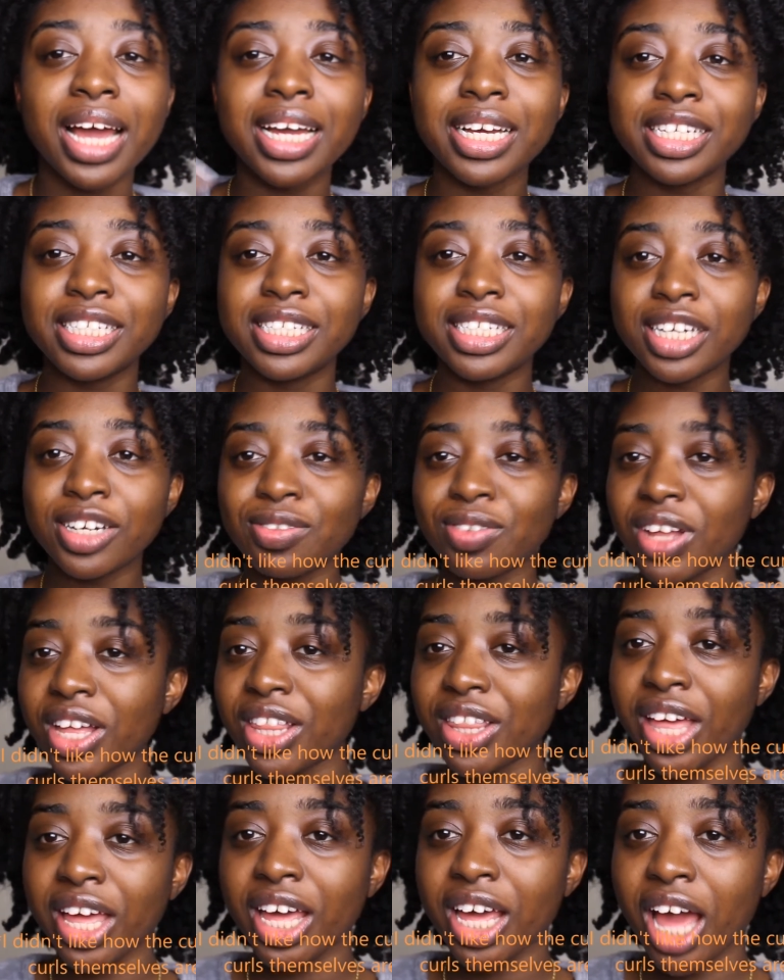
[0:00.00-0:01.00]
I didn't
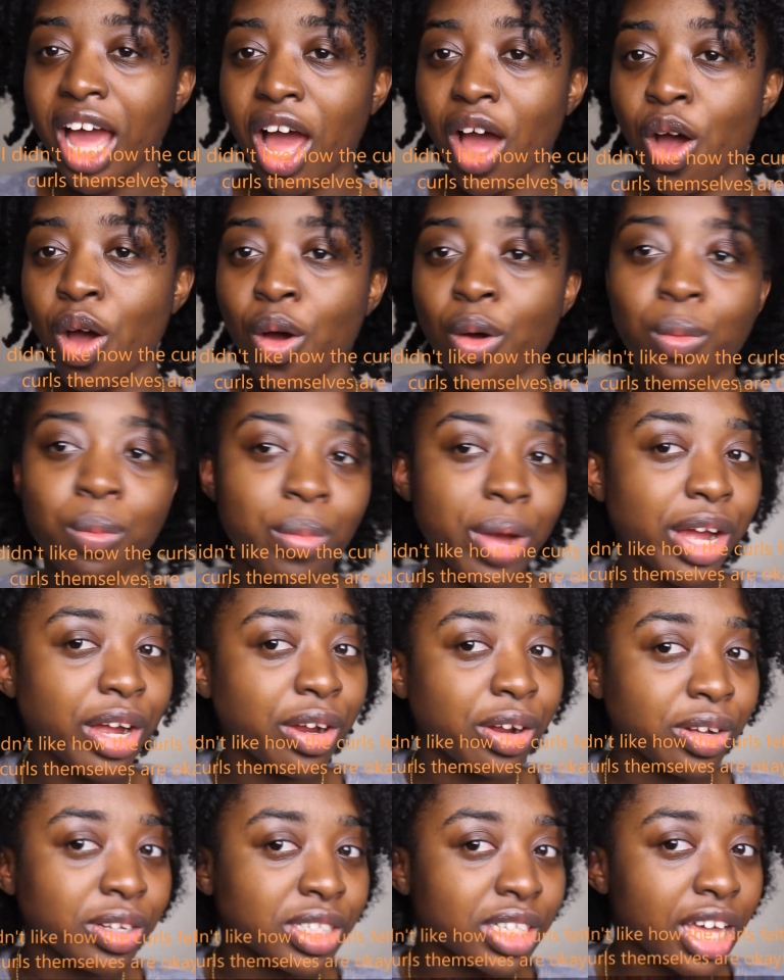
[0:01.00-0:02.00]
really like how my
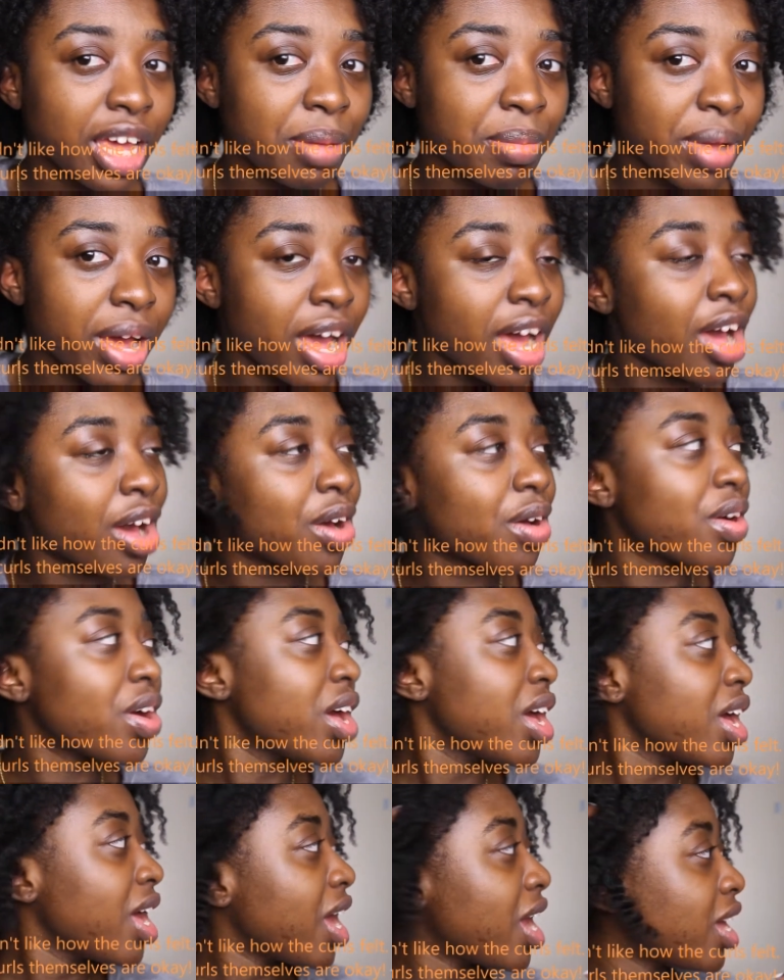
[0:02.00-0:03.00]
curls came out,
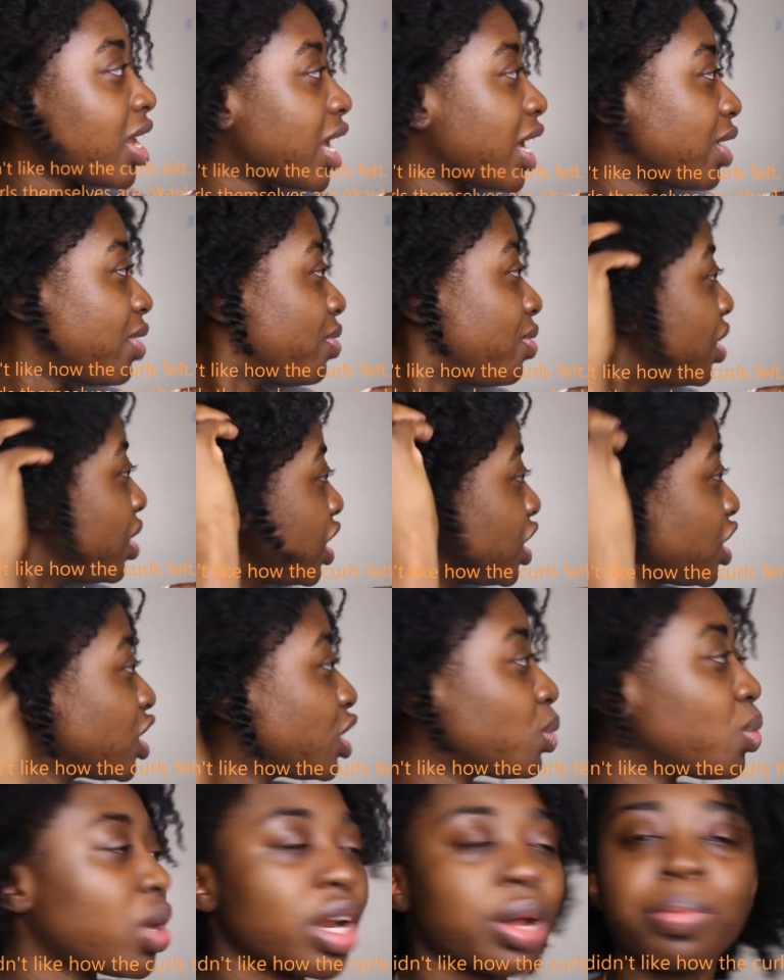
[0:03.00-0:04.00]
and I really
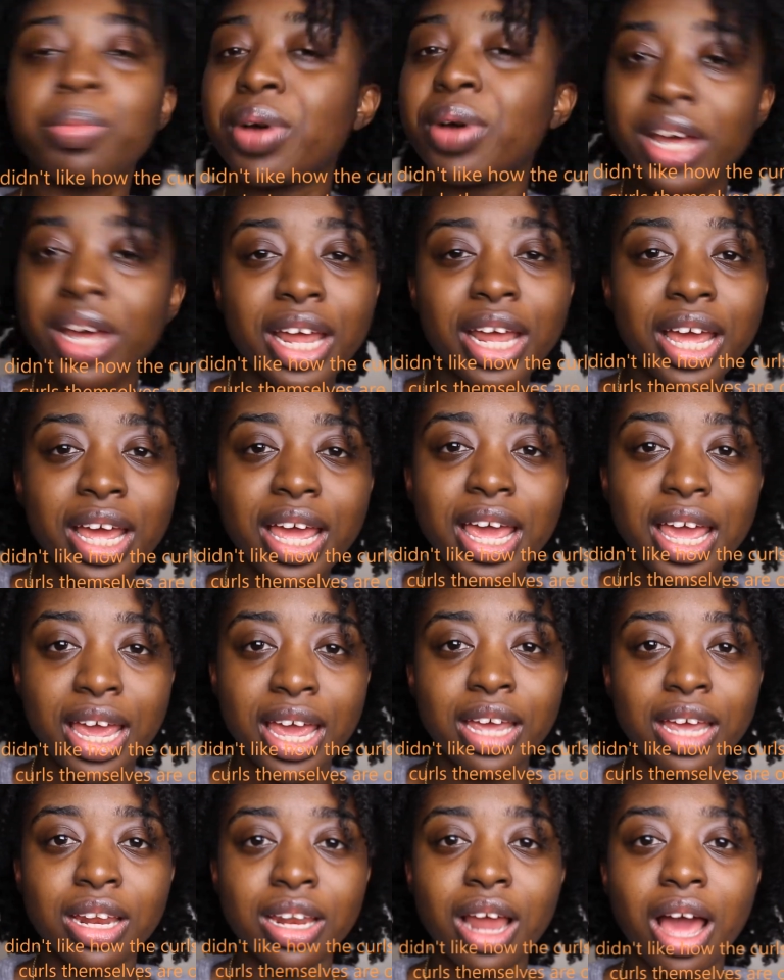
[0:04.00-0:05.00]
just want to put it
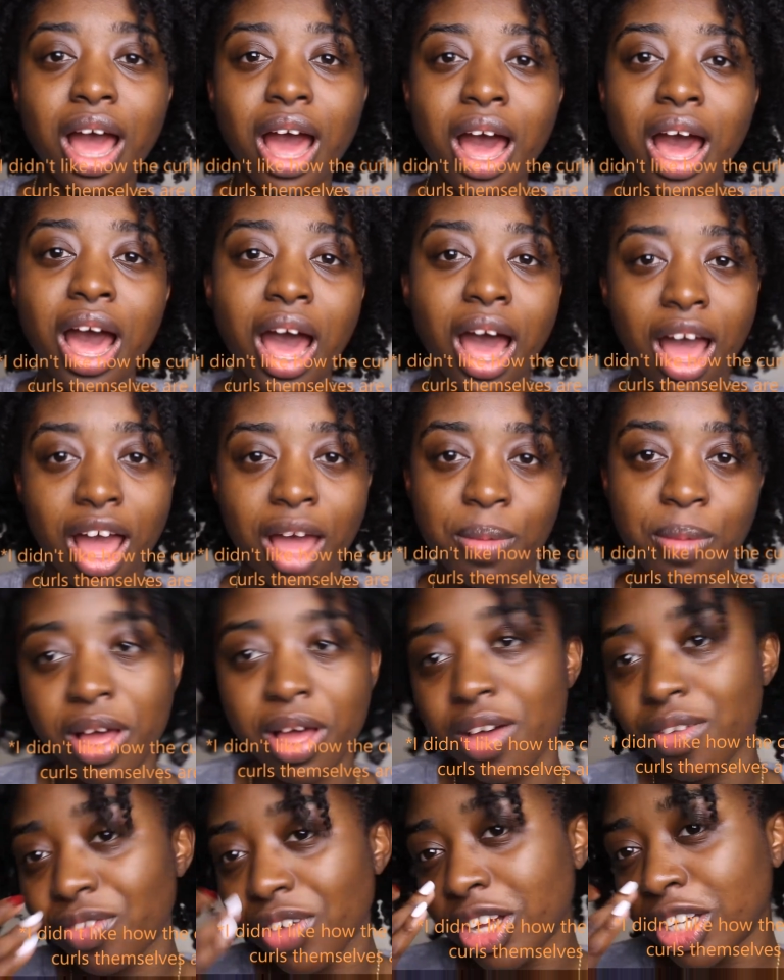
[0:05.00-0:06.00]
in a high
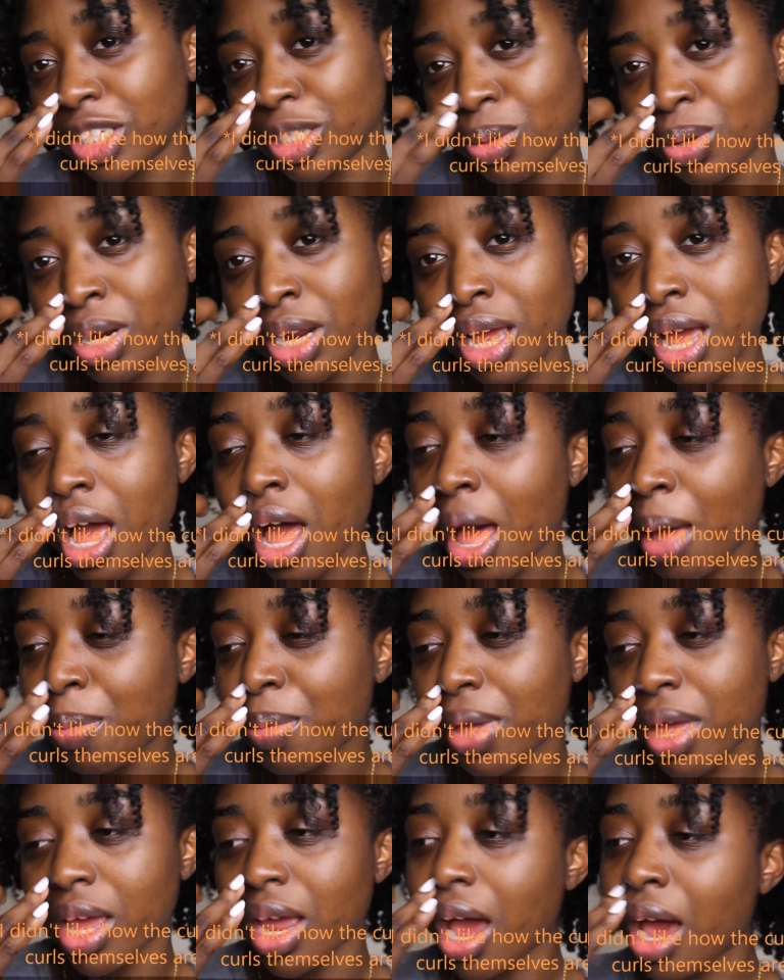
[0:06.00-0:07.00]
puff. I just want it up
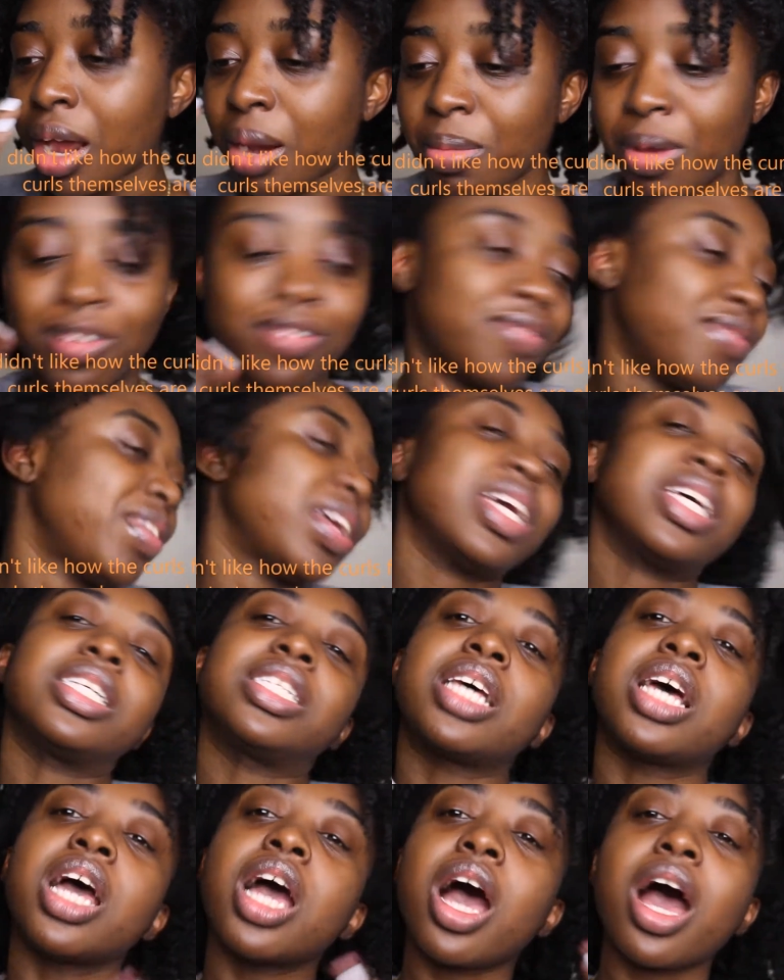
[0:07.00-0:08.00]
out of my face.
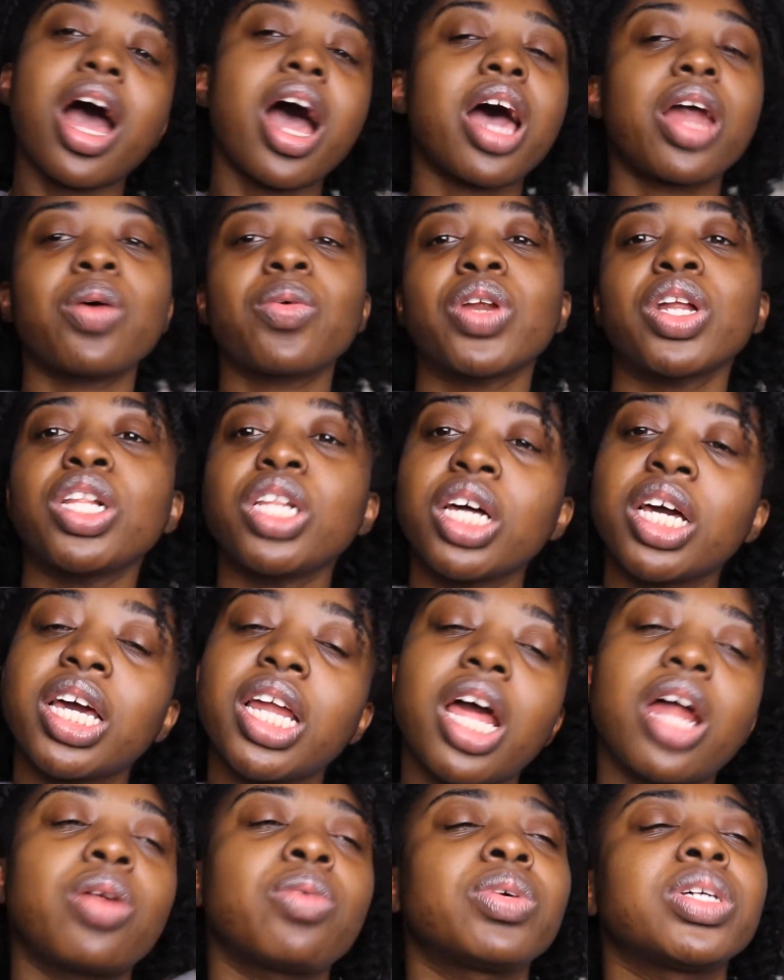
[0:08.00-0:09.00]
I don't want to look at
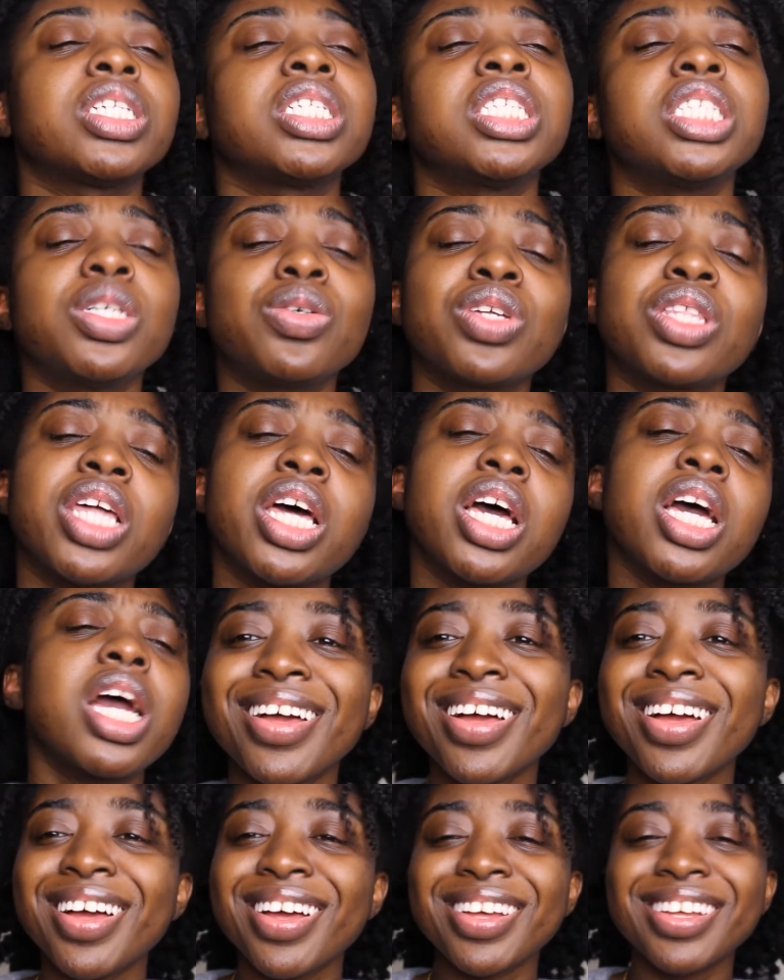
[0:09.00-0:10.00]
it. I don't want to deal with it.
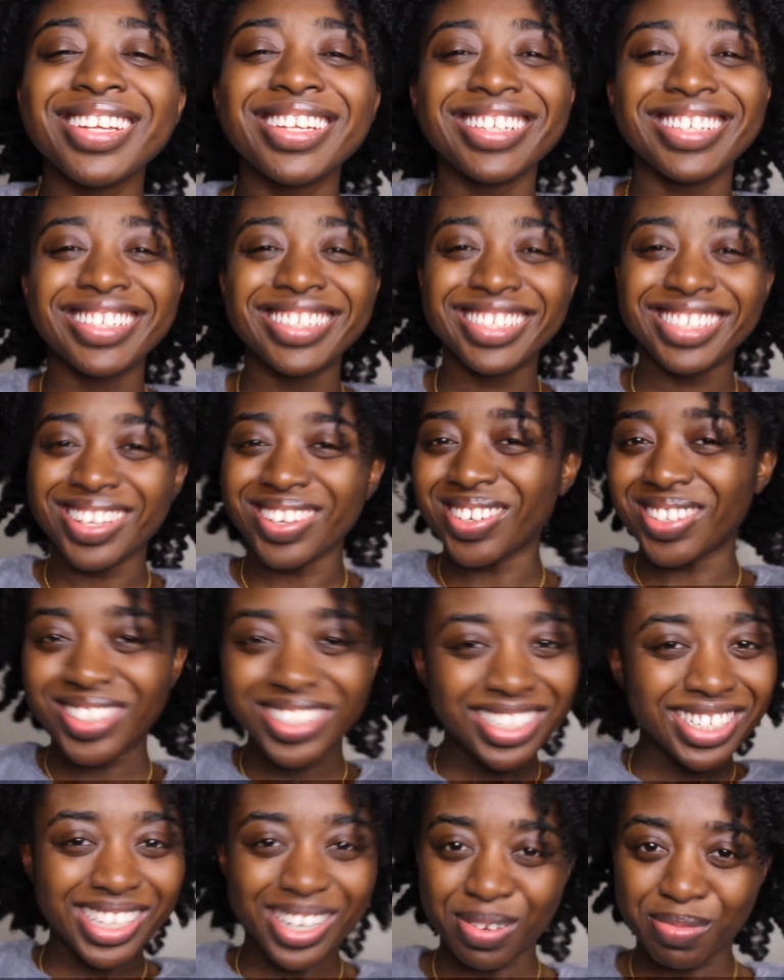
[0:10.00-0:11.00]
So I'm
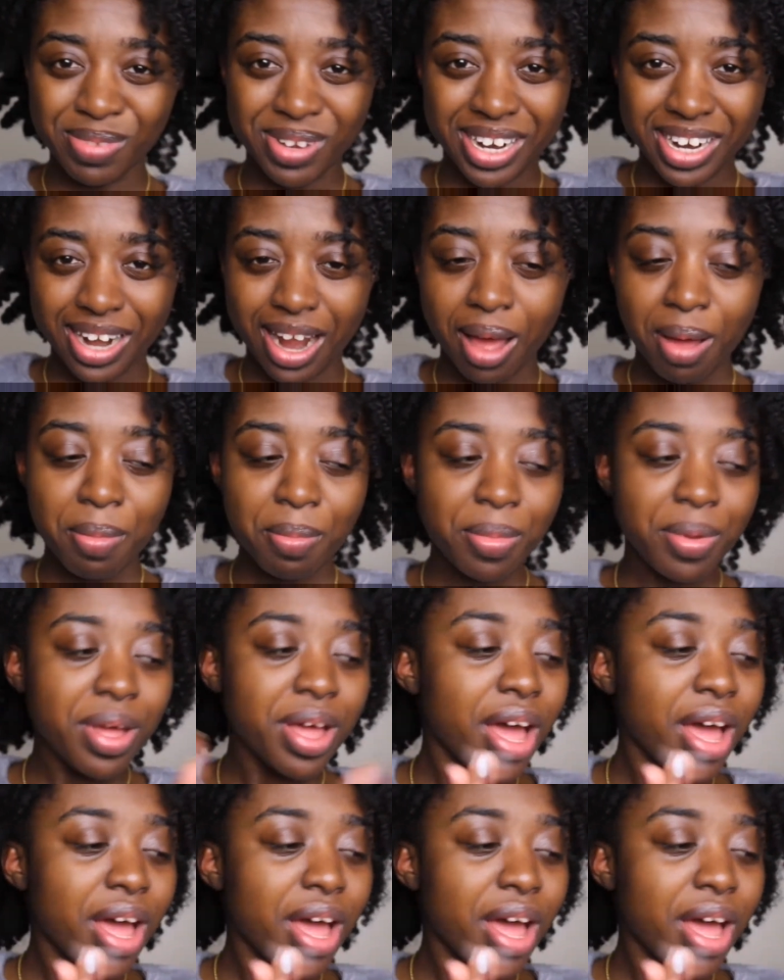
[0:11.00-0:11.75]
just going to put it up.